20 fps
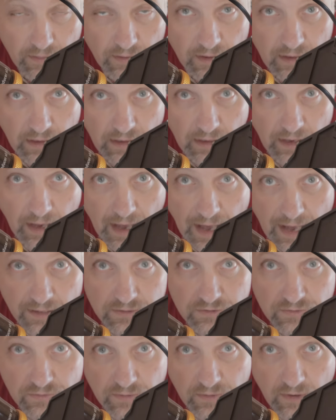the
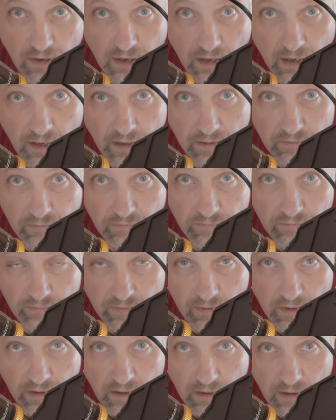Astrodon
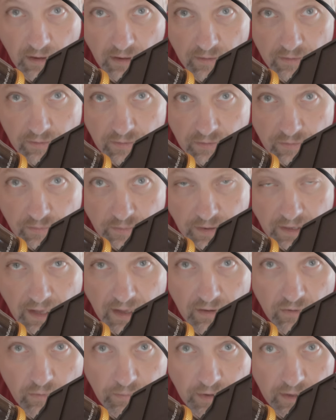uh, 3
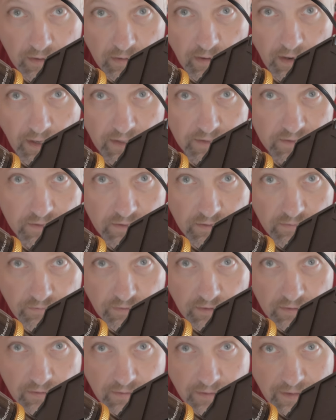nanometer oxygen
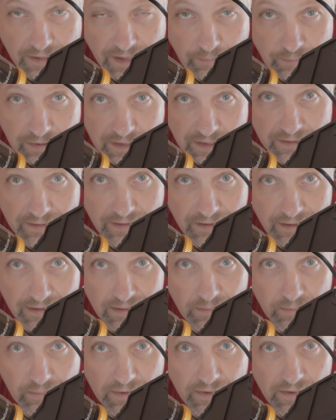filter that I picked
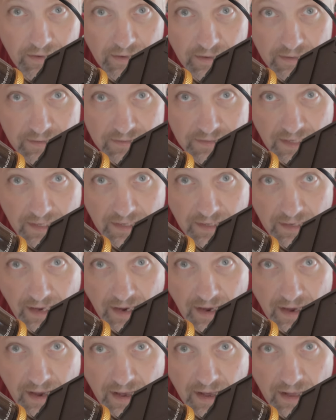up
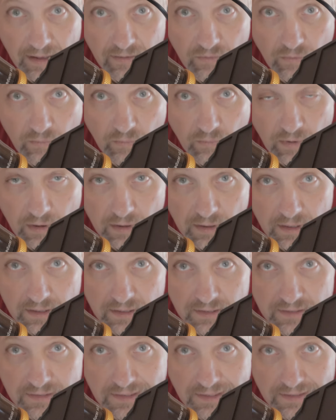secondhand
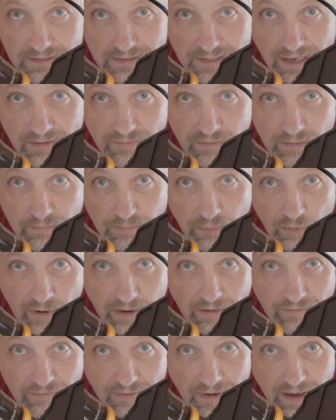was
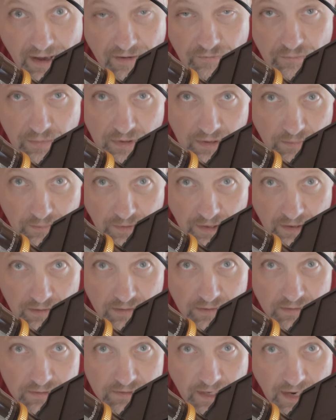7.5
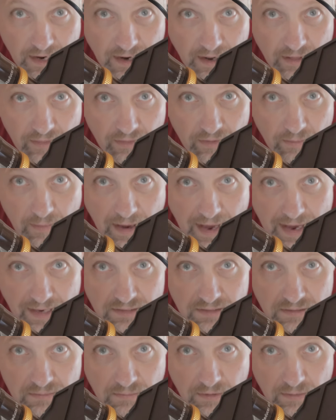millimeters, and the
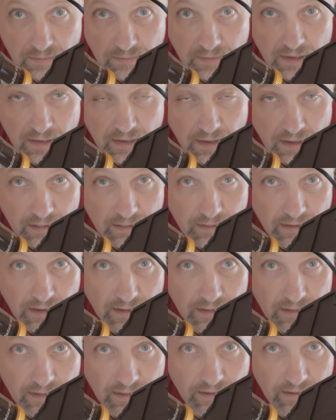maximum
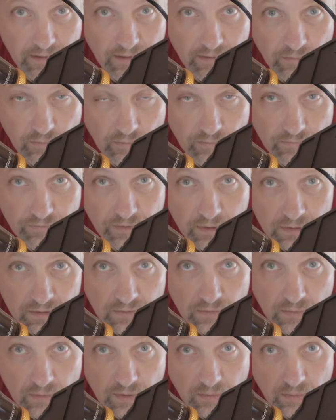that the
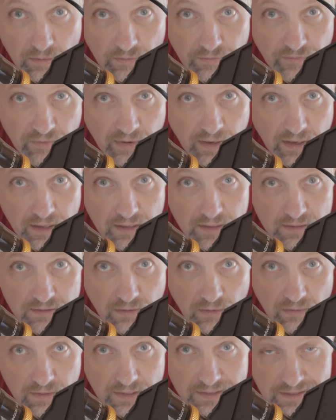filter wheel will fit is
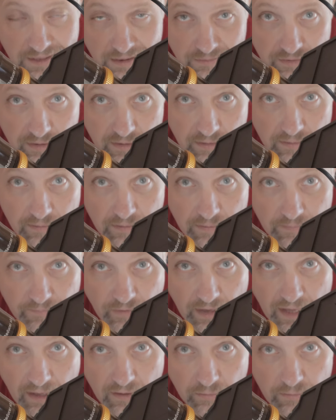only 7
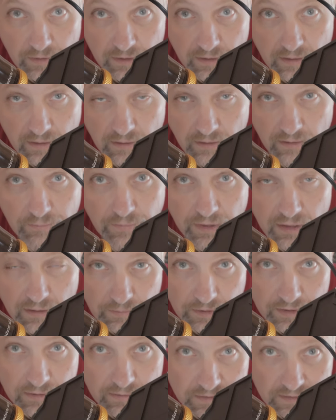nanometer, er,
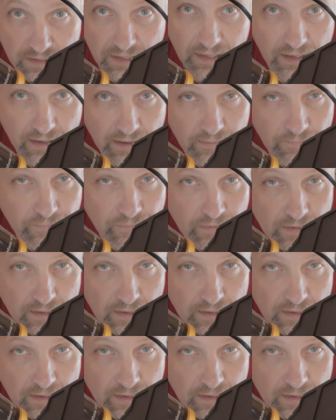millimeters thick.